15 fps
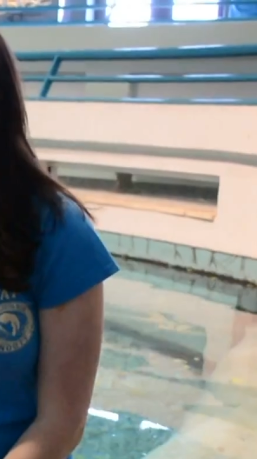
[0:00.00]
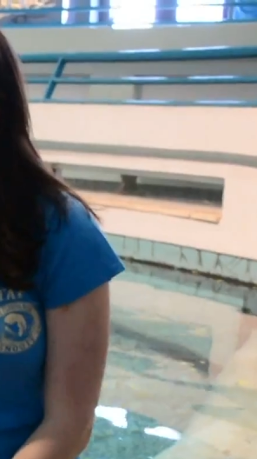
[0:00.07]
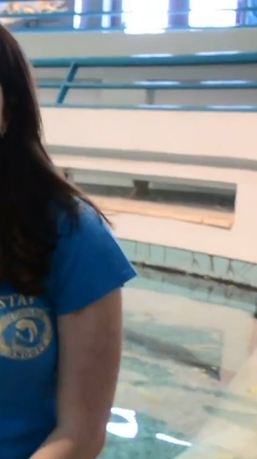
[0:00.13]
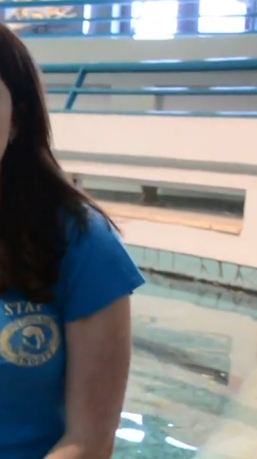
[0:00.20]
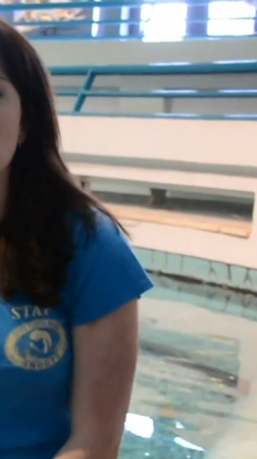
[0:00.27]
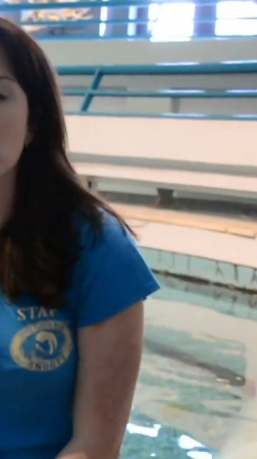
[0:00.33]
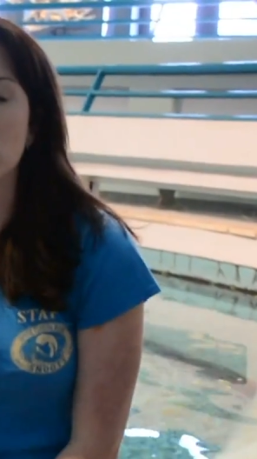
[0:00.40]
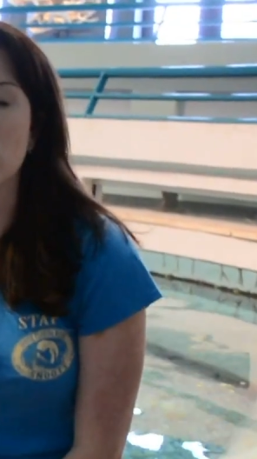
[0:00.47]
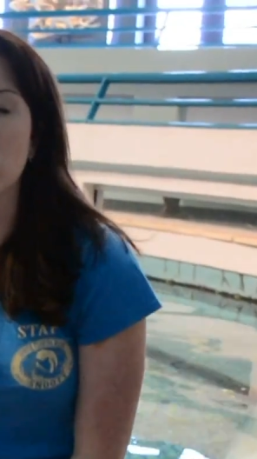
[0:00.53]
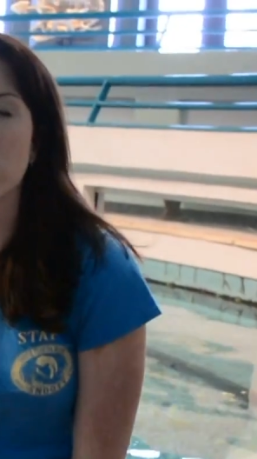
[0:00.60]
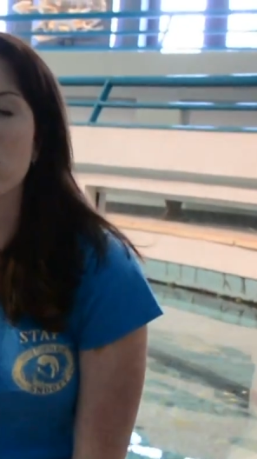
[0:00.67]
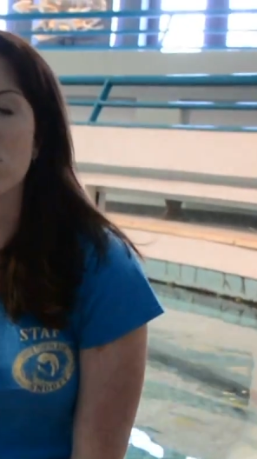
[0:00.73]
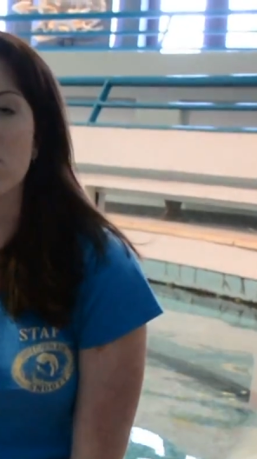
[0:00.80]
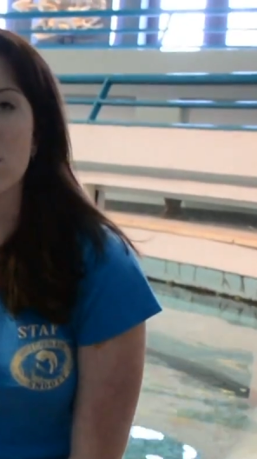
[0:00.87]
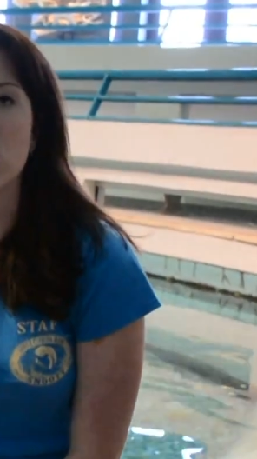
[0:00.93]
use this
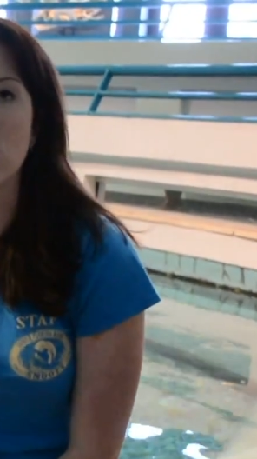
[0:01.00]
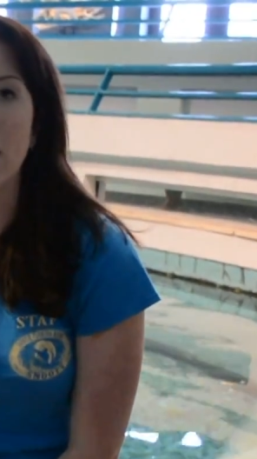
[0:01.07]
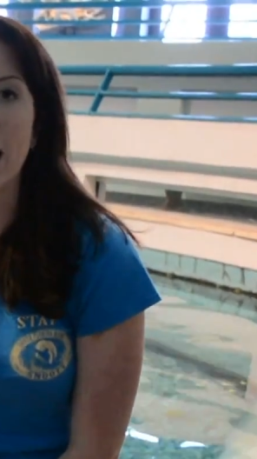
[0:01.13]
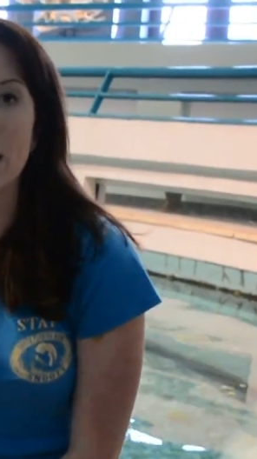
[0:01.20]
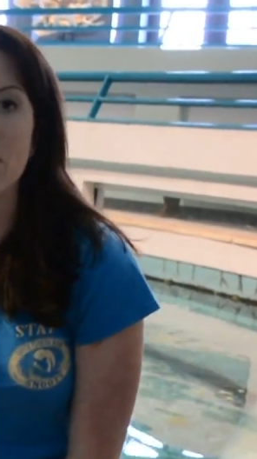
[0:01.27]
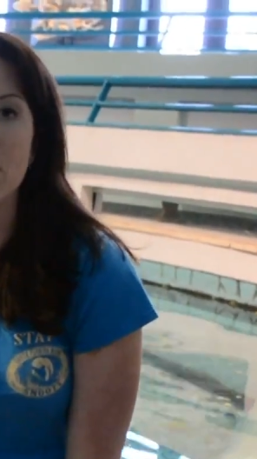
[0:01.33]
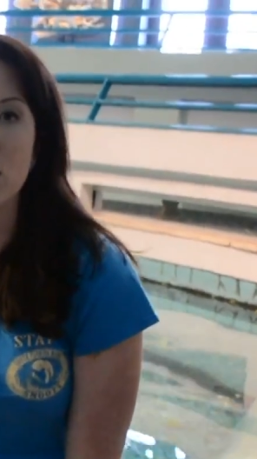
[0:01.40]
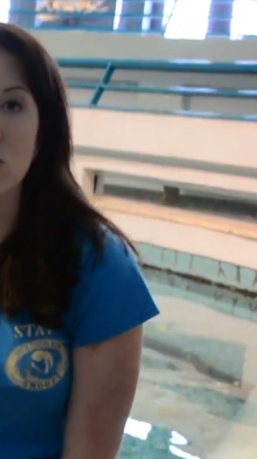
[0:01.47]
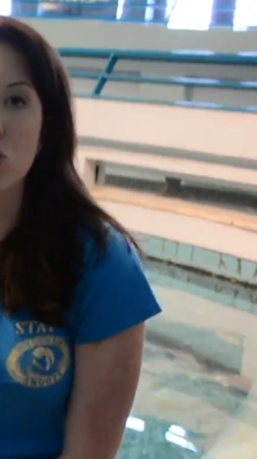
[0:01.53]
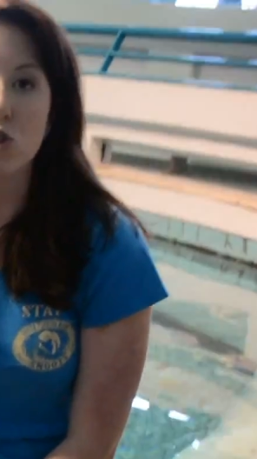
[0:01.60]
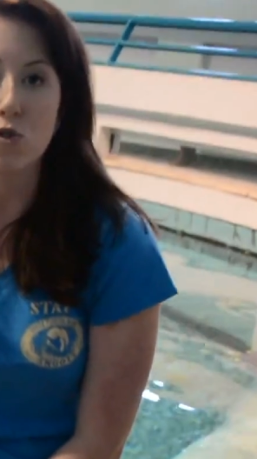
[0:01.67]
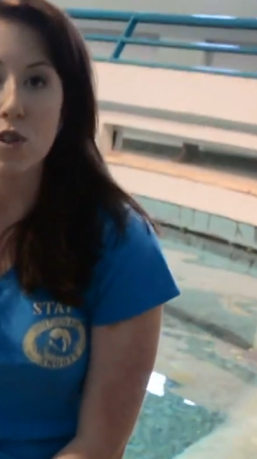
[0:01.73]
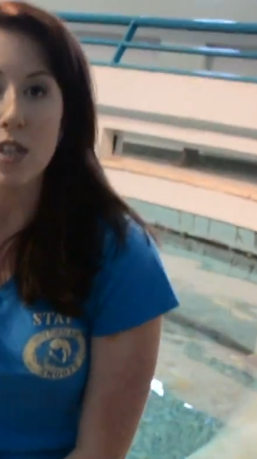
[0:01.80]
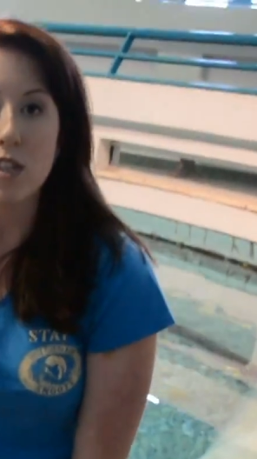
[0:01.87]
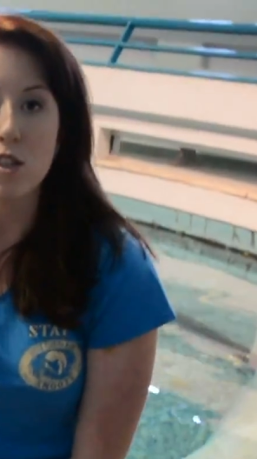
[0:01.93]
trunk to reach high up into
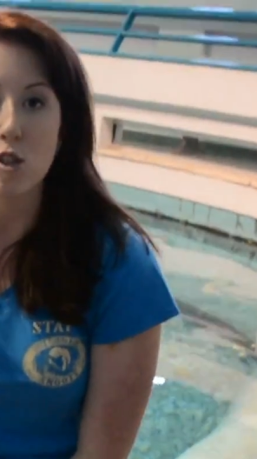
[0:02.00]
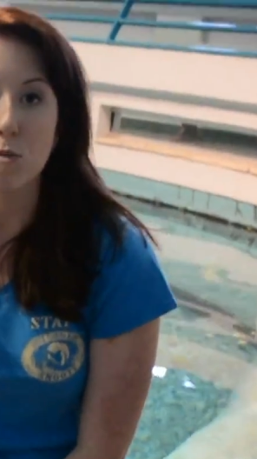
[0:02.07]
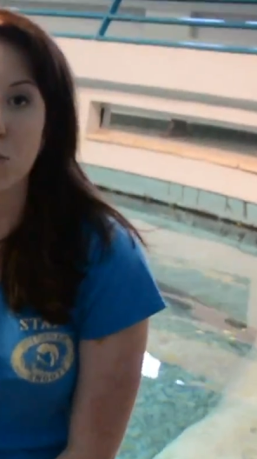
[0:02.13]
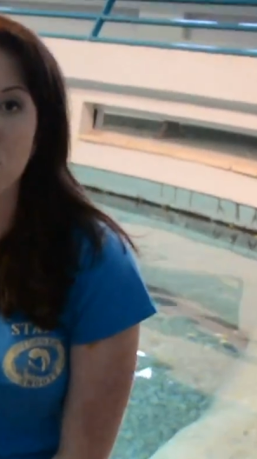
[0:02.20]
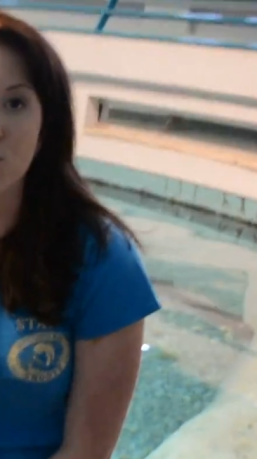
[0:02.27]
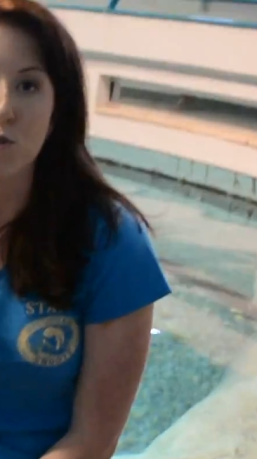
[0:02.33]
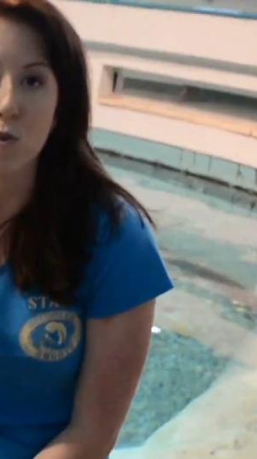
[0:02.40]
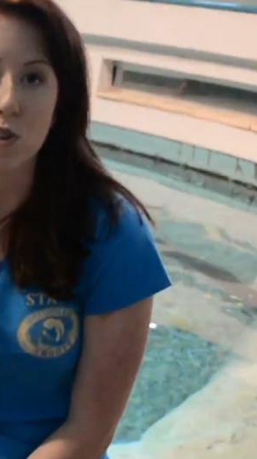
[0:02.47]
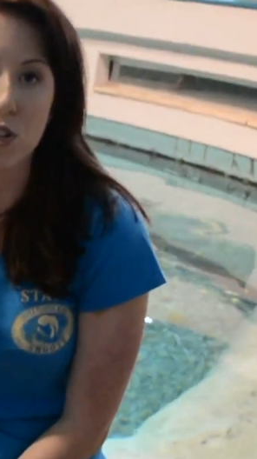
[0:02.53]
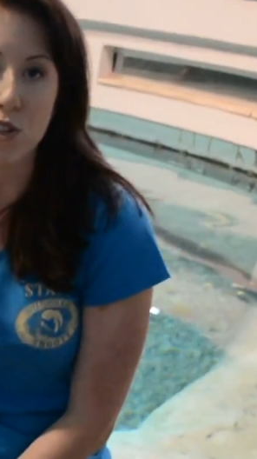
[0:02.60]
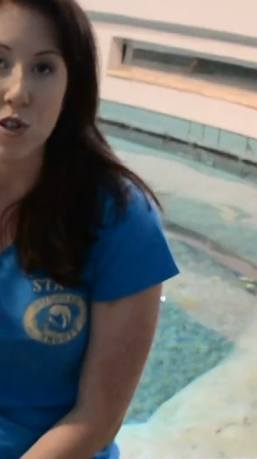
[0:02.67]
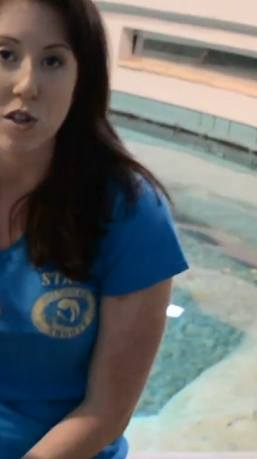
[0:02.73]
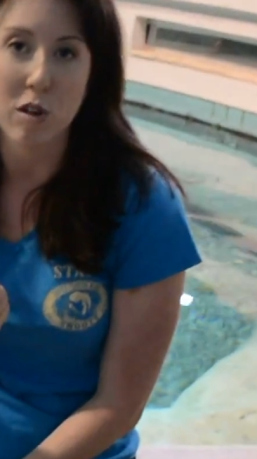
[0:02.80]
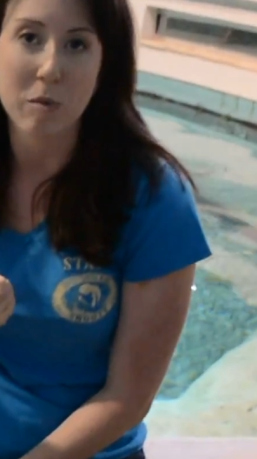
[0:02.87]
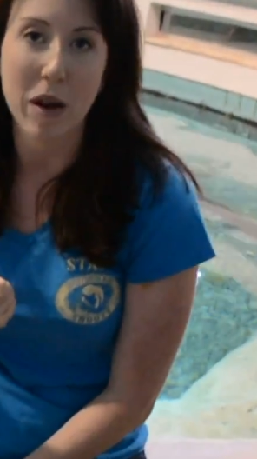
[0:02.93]
trees to pull food
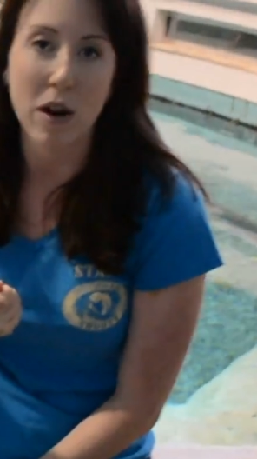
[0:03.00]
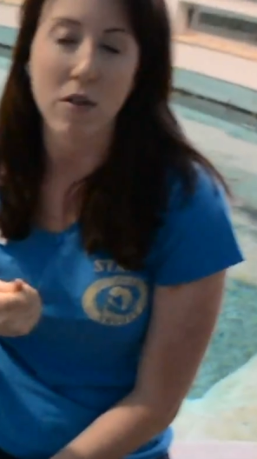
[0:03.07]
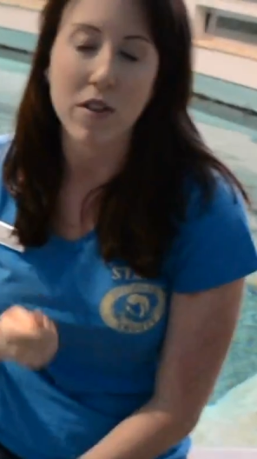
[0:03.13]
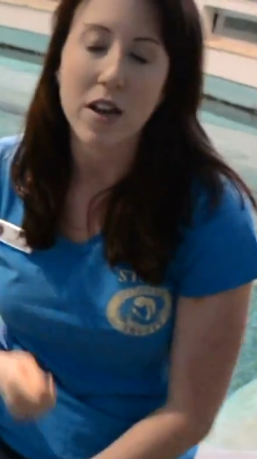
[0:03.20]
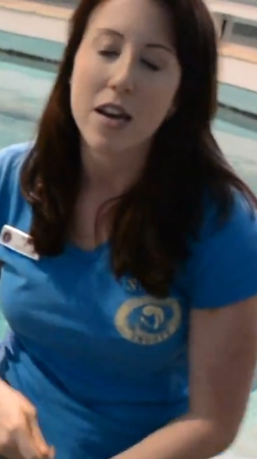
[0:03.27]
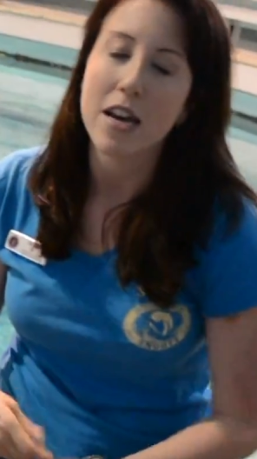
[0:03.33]
into their mouth.